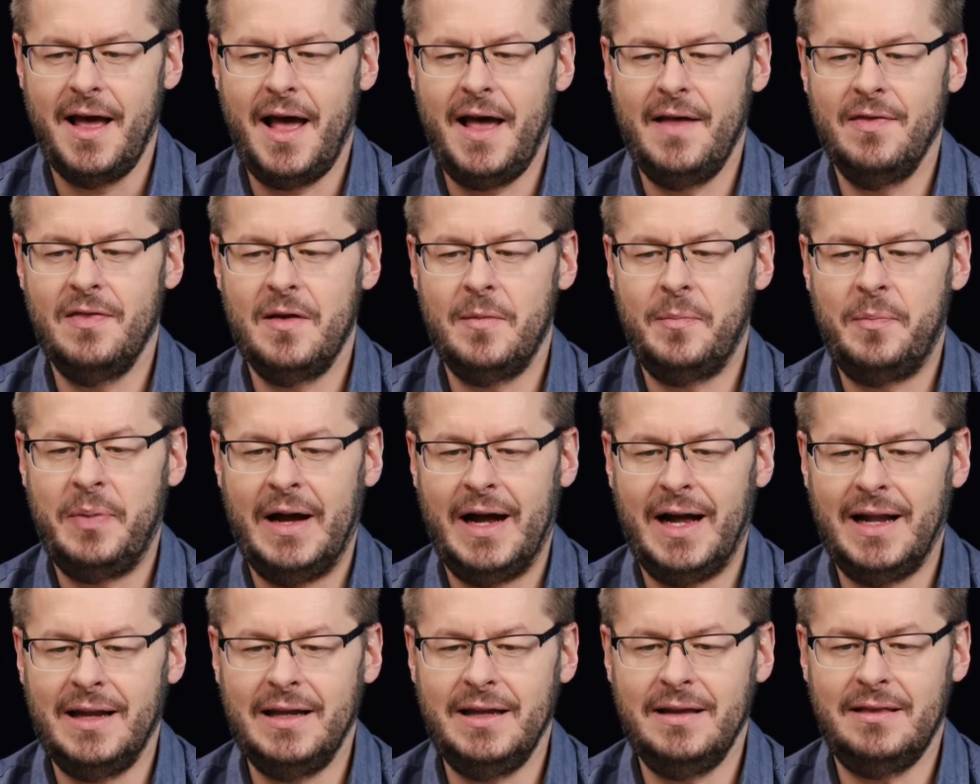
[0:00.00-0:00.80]
And the
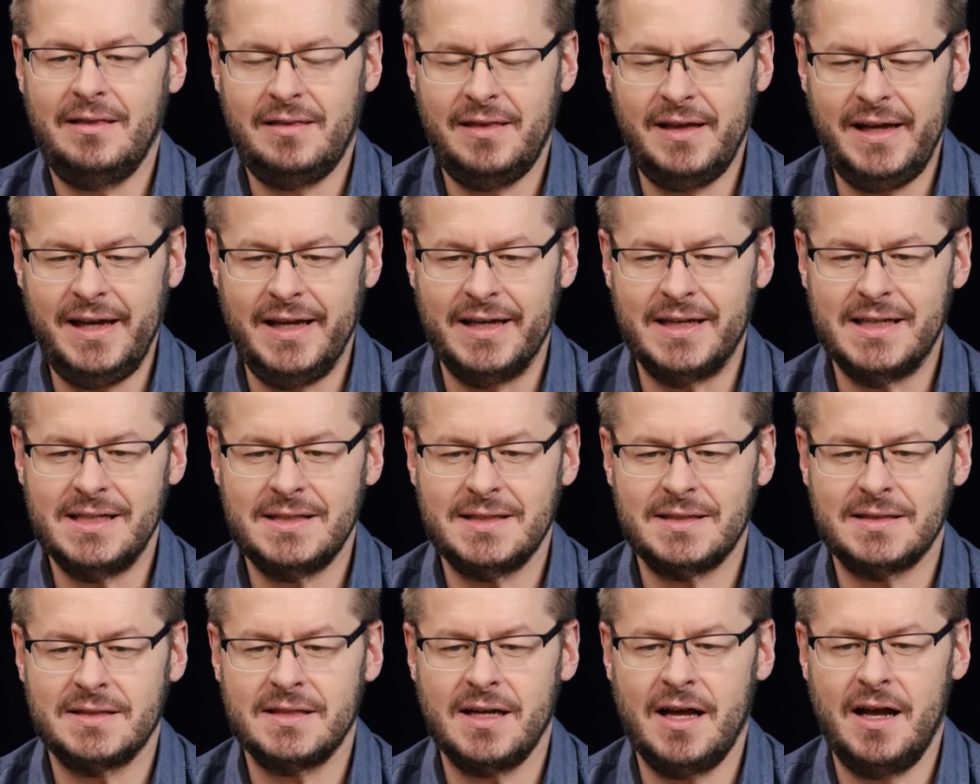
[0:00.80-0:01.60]

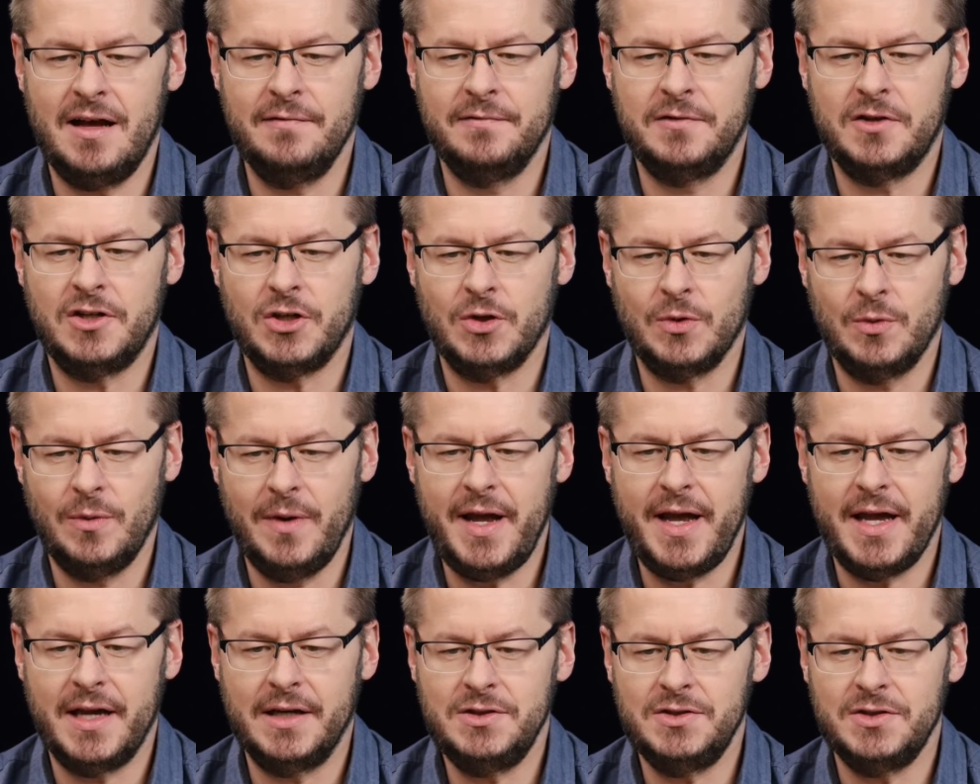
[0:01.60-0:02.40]
polytheists of
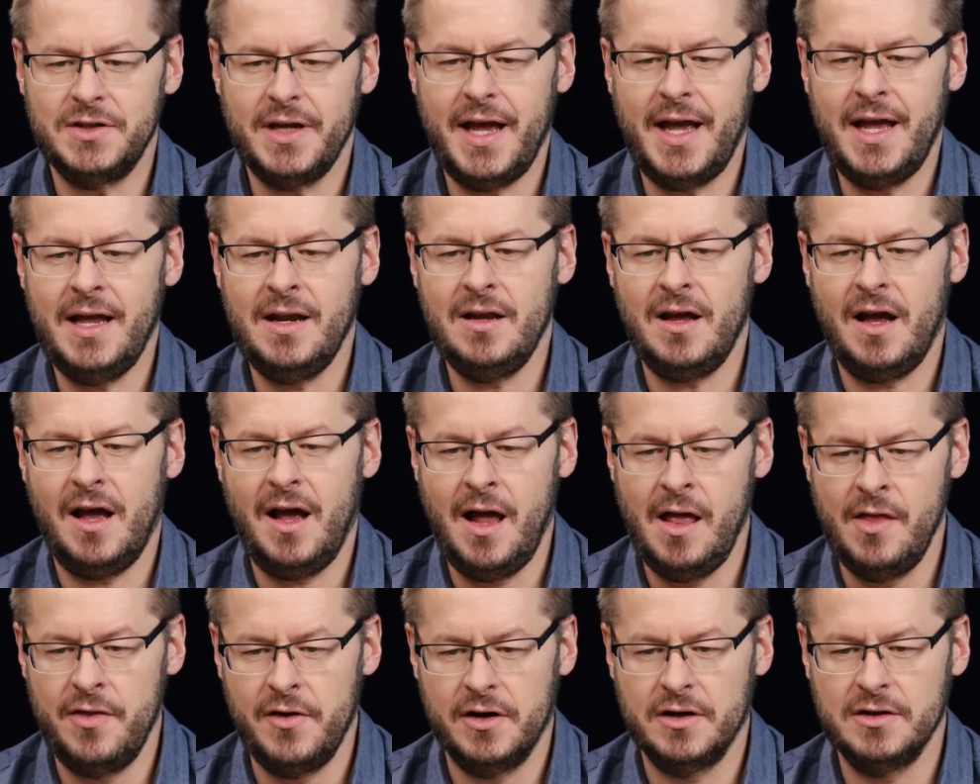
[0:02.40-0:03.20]
Quraysh and
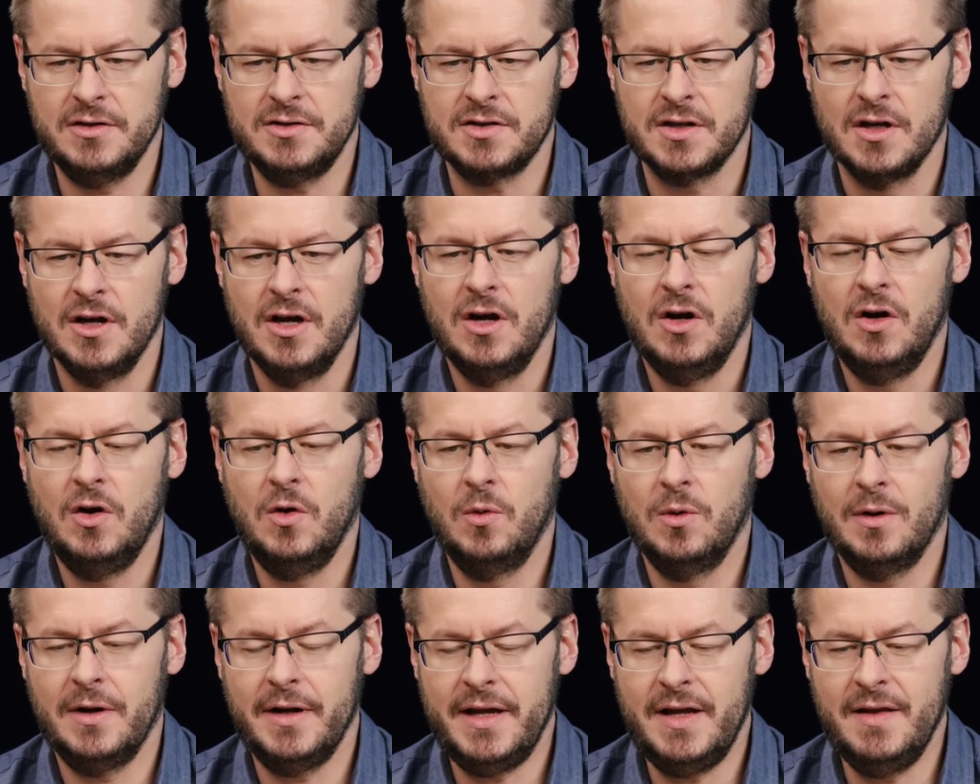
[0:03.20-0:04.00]
others
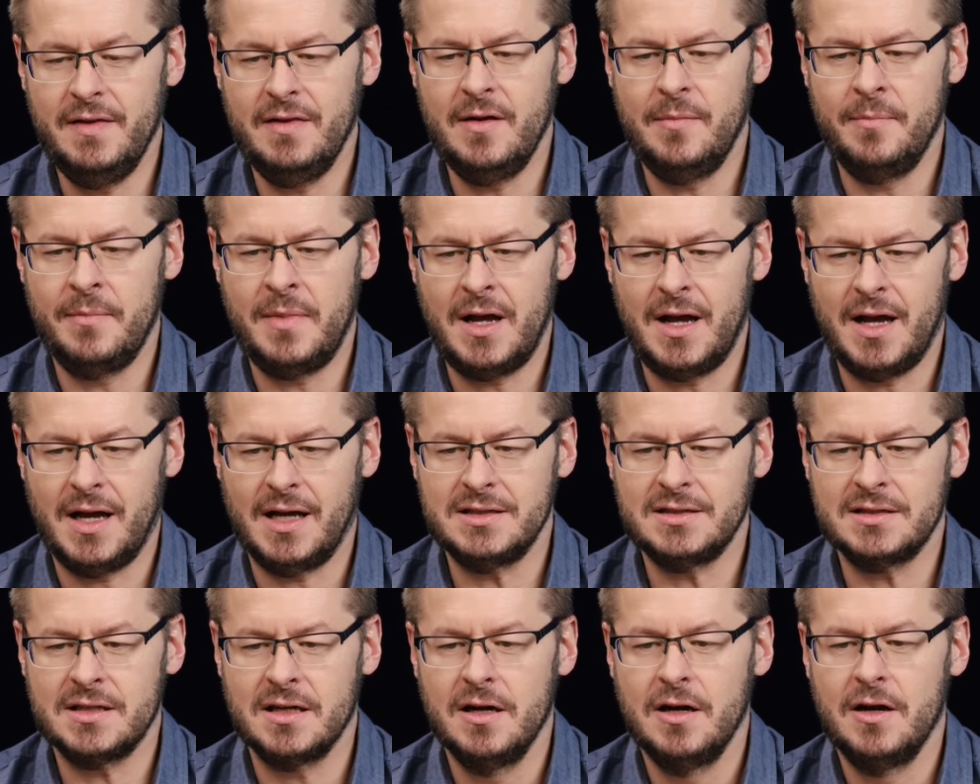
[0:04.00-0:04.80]
who were in the
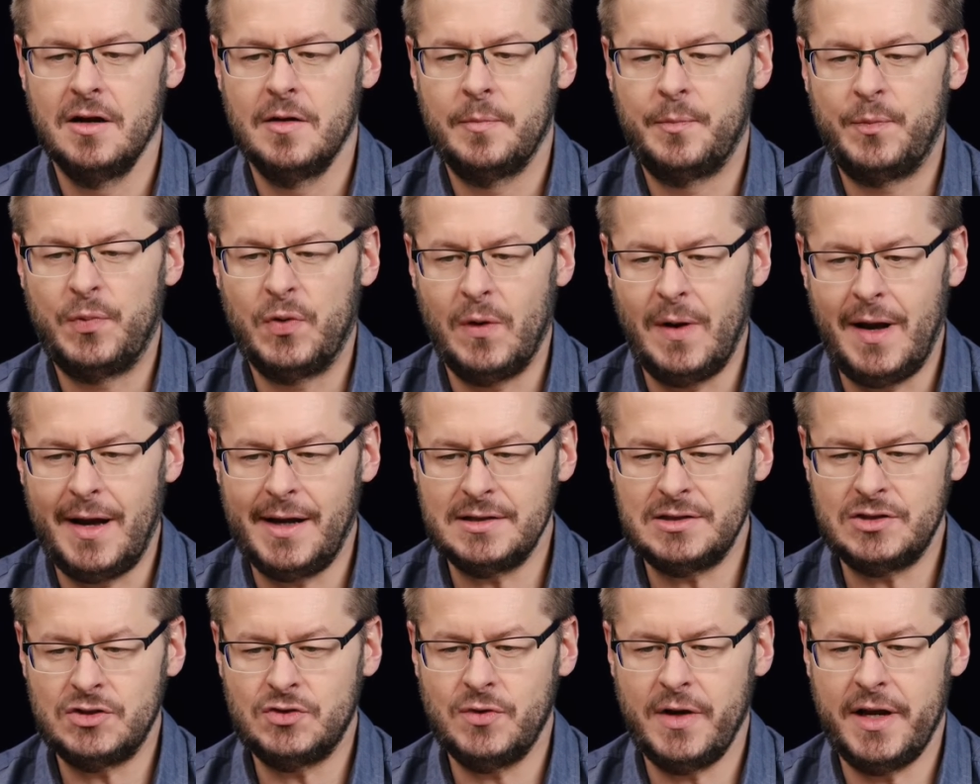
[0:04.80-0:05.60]
mosque
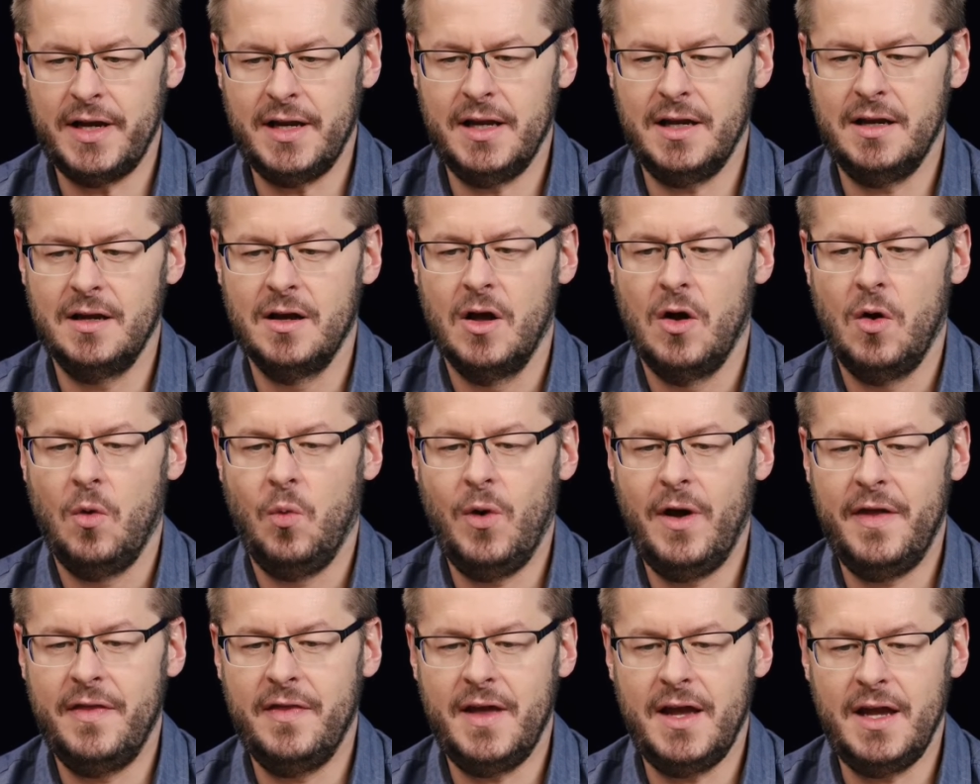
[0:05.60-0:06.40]
prostrated
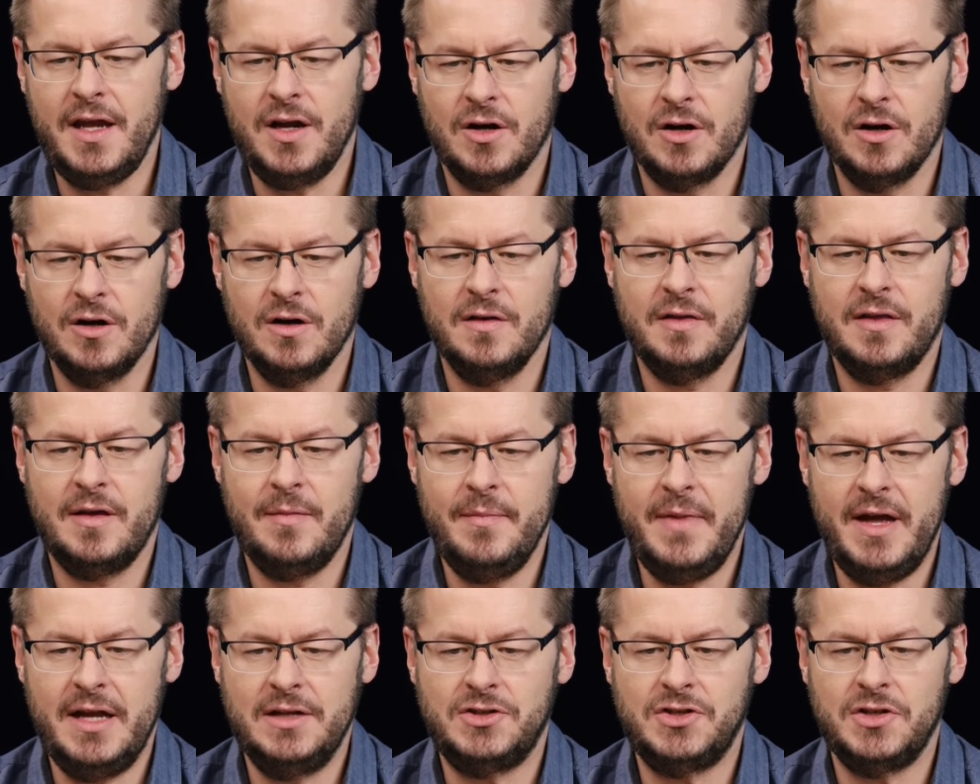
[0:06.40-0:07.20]
when they heard
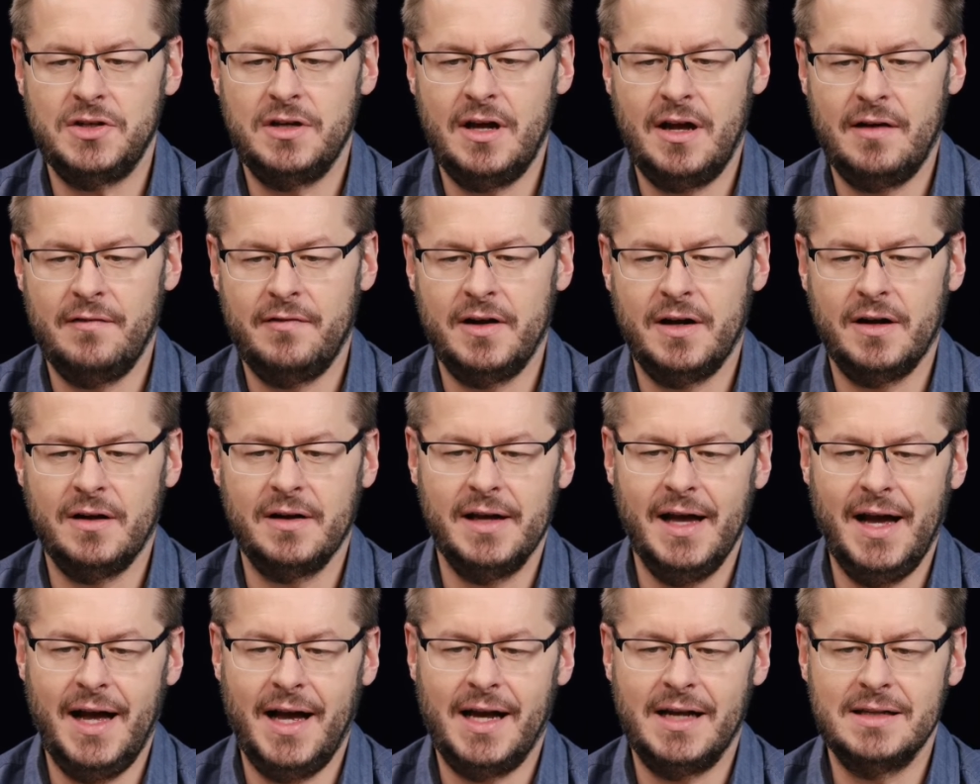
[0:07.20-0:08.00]
the mention of their
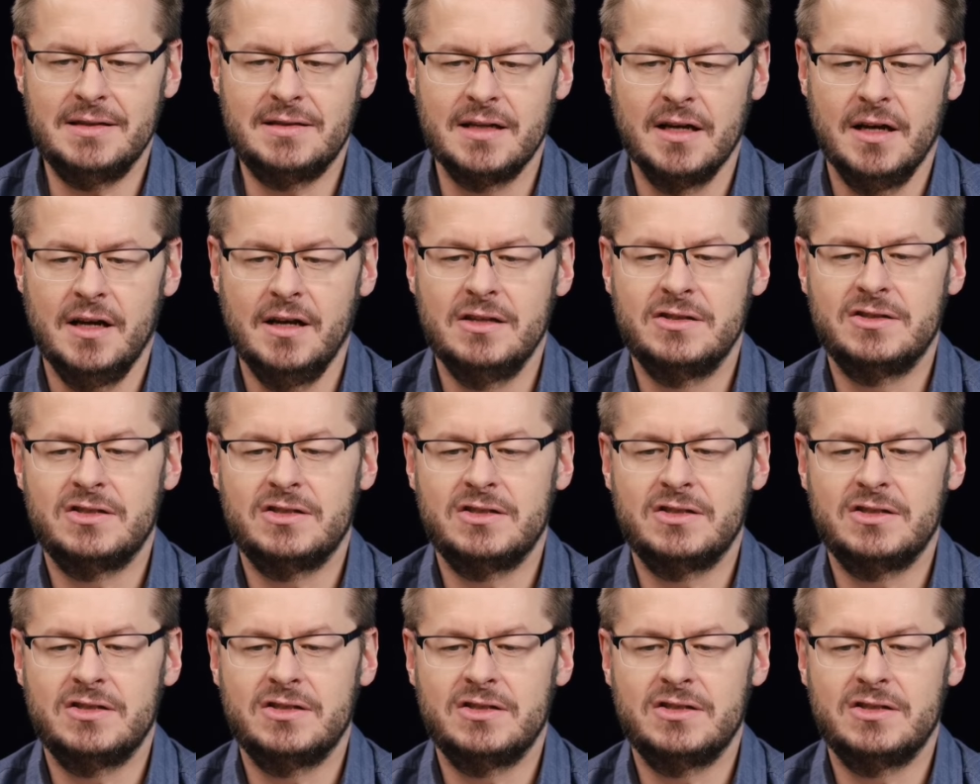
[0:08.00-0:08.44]
gods,